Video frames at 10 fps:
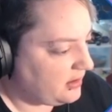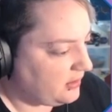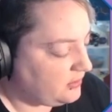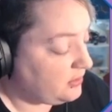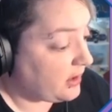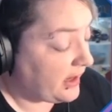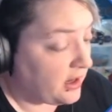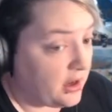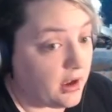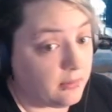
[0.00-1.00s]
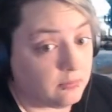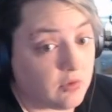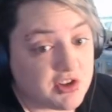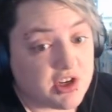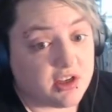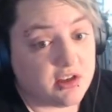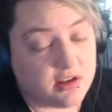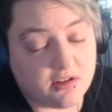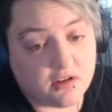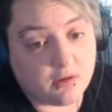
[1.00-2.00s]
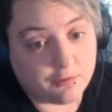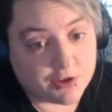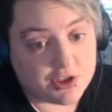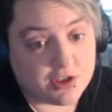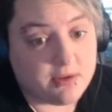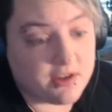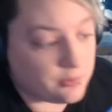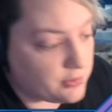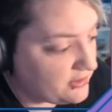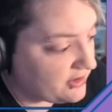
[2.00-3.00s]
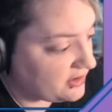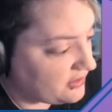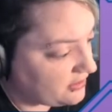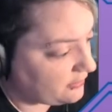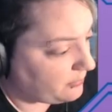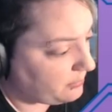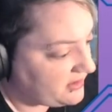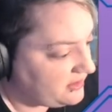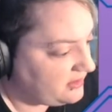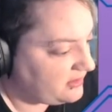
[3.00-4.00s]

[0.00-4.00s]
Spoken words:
logic into a function because we're using it in two different places,